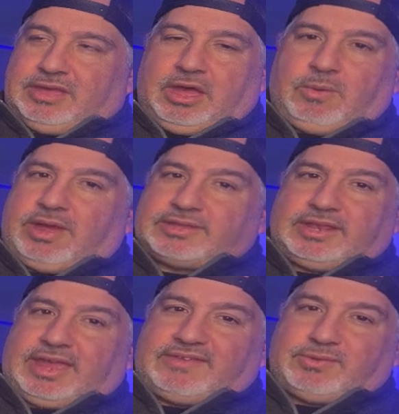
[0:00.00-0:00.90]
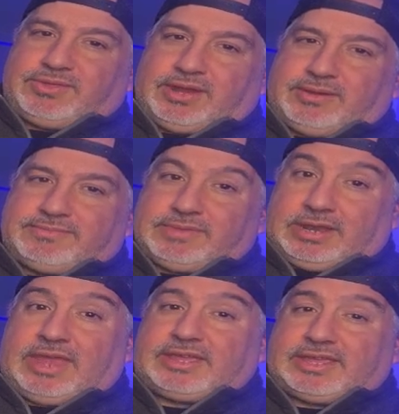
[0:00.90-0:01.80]
all walks of life were there. A
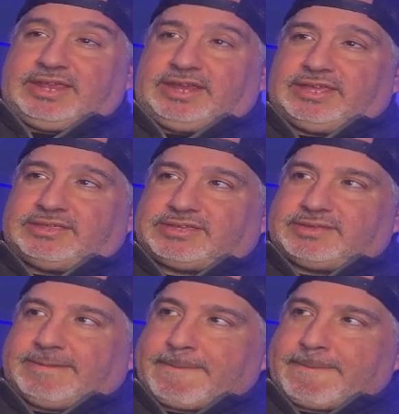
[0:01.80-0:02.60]
lot of Canadians.